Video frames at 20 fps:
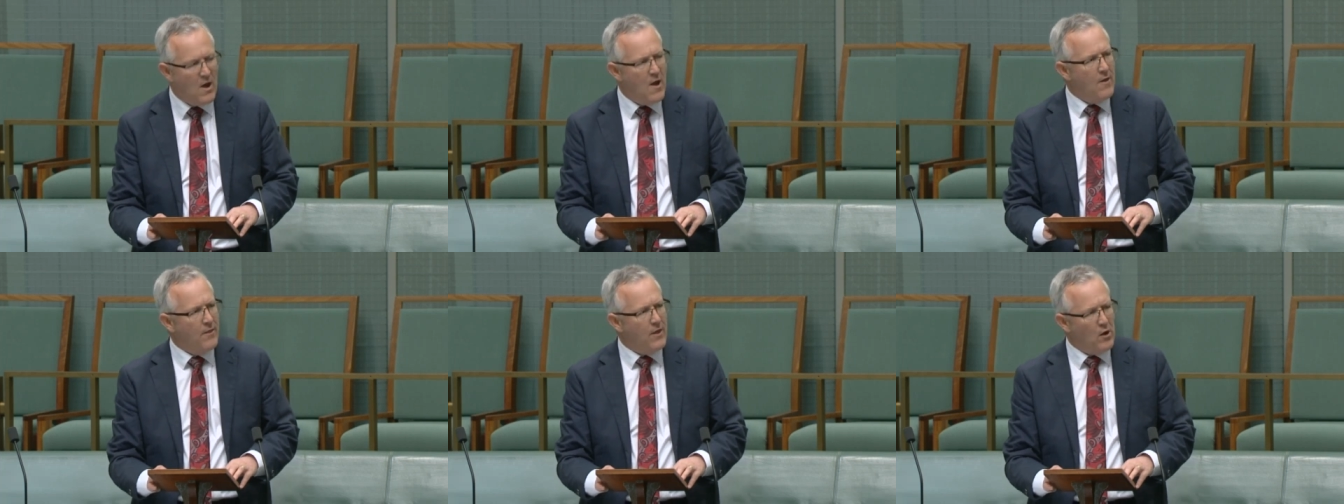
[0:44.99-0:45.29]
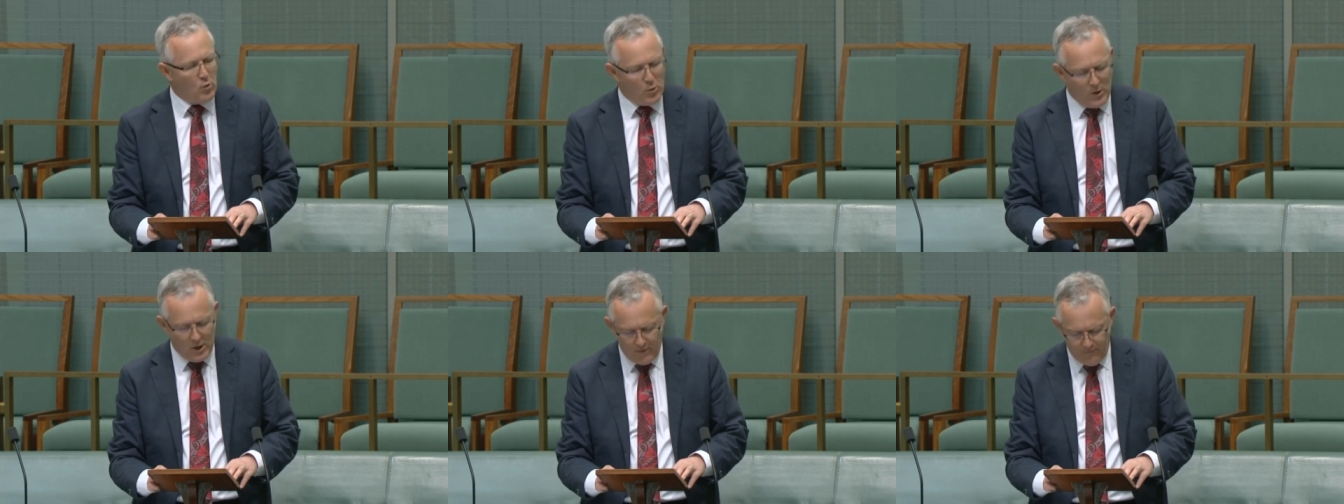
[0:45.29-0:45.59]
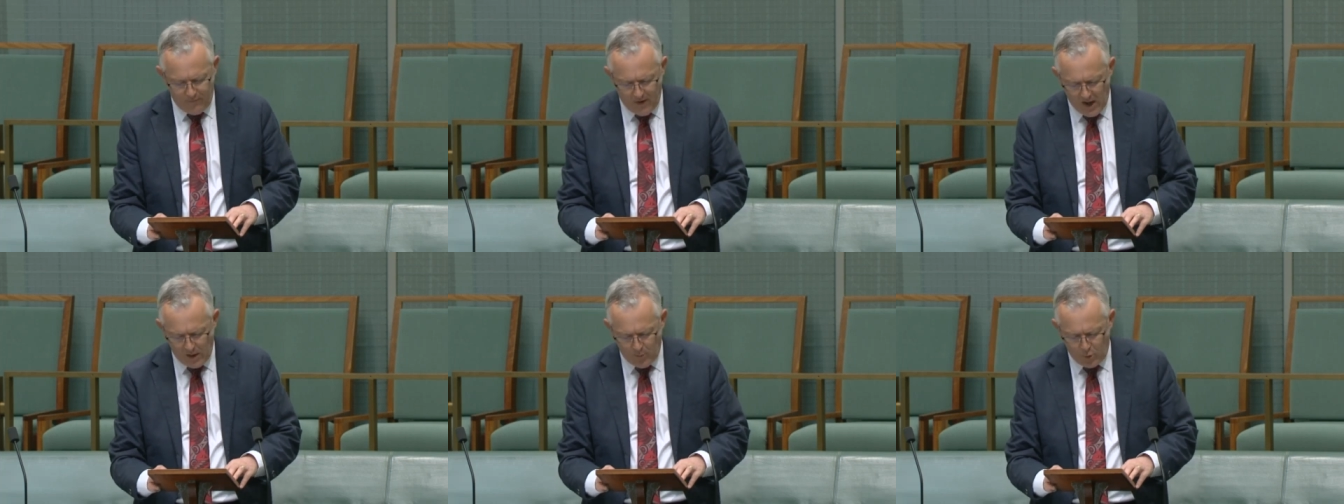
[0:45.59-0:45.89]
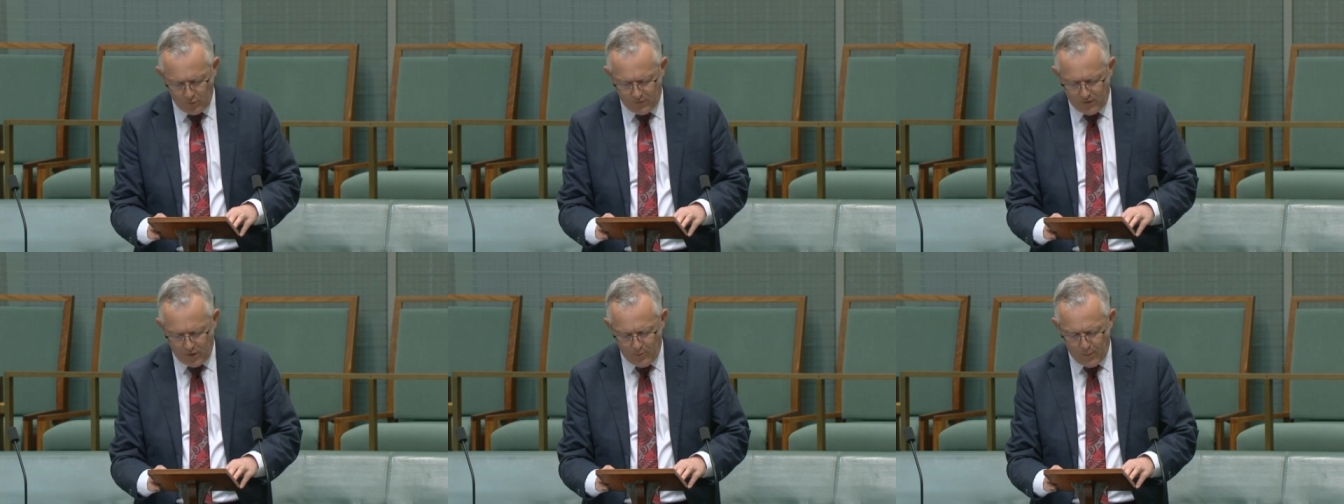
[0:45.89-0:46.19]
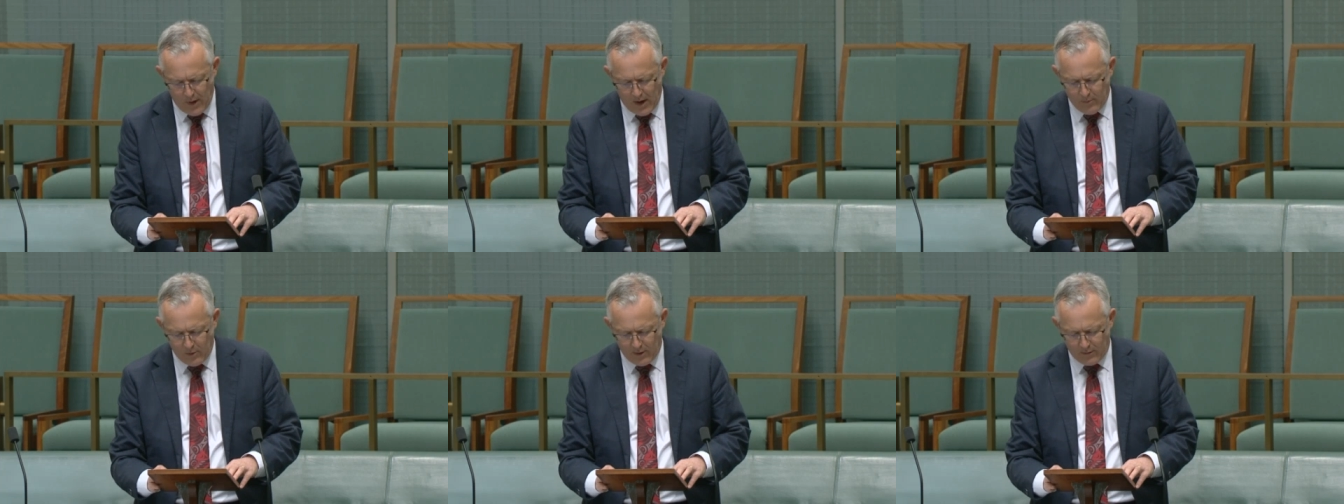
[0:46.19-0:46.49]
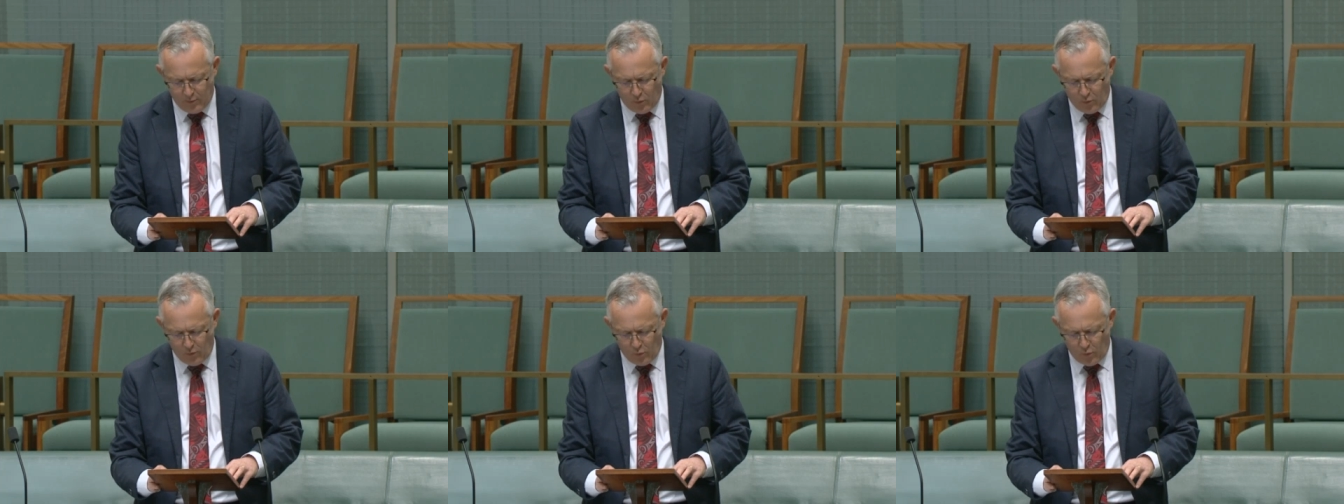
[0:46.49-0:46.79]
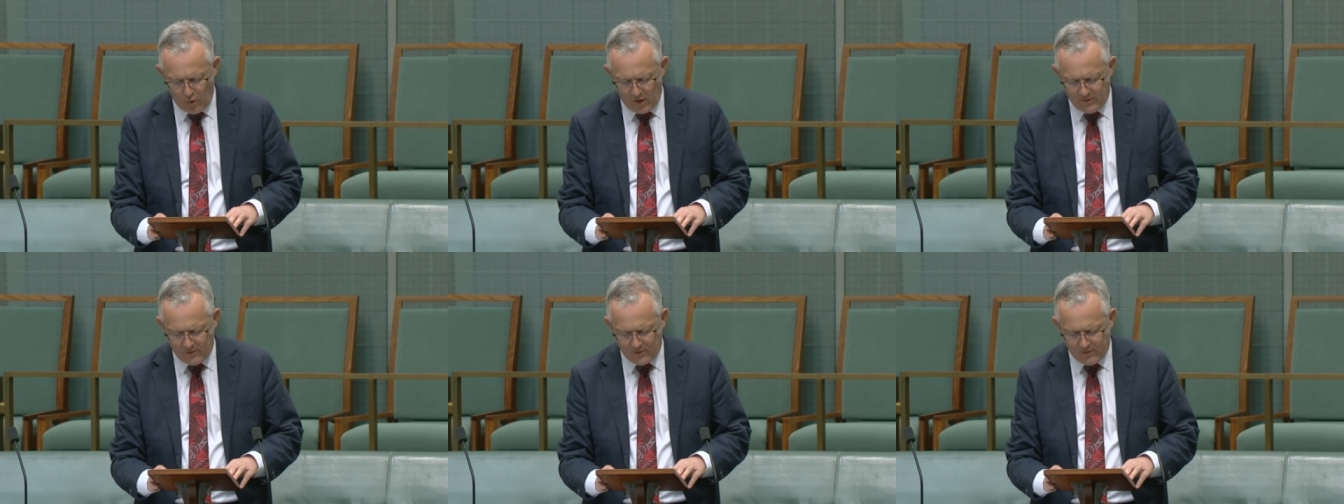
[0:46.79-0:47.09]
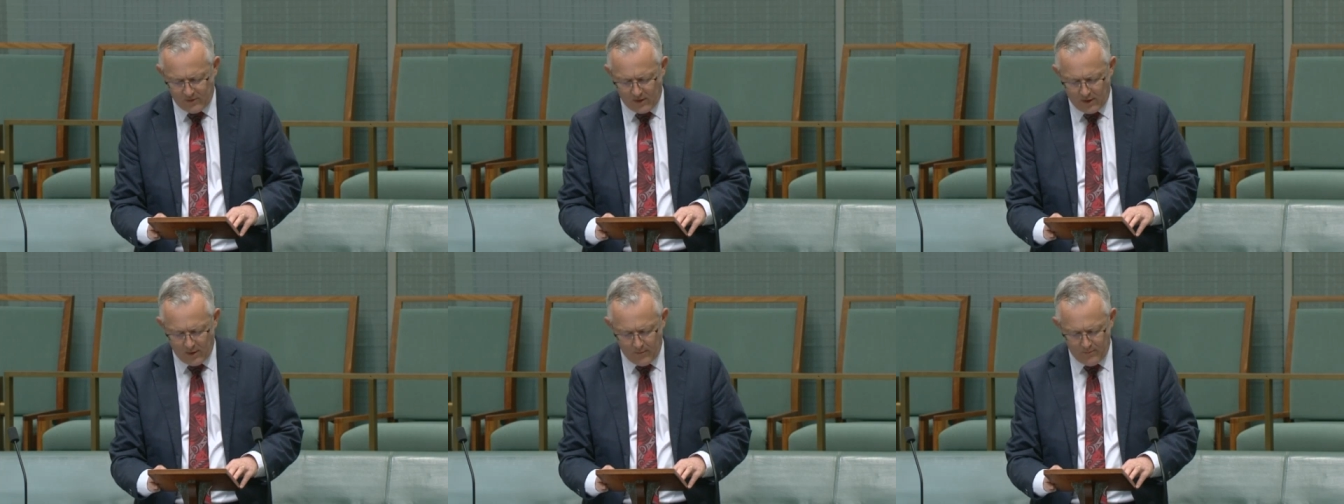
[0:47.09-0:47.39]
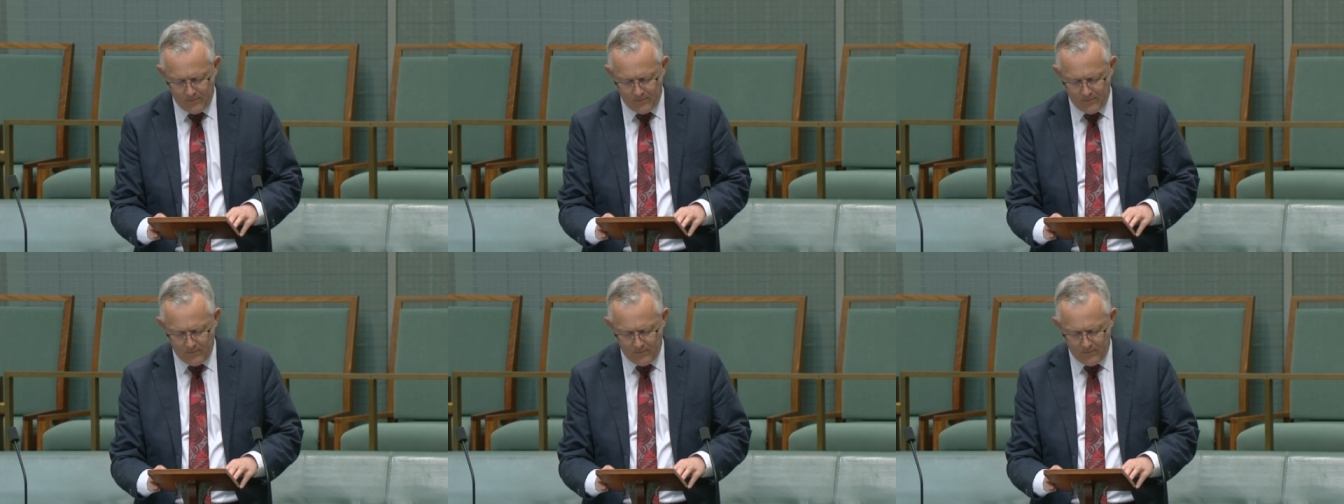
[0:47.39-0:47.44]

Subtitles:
that will be available to the public through the register.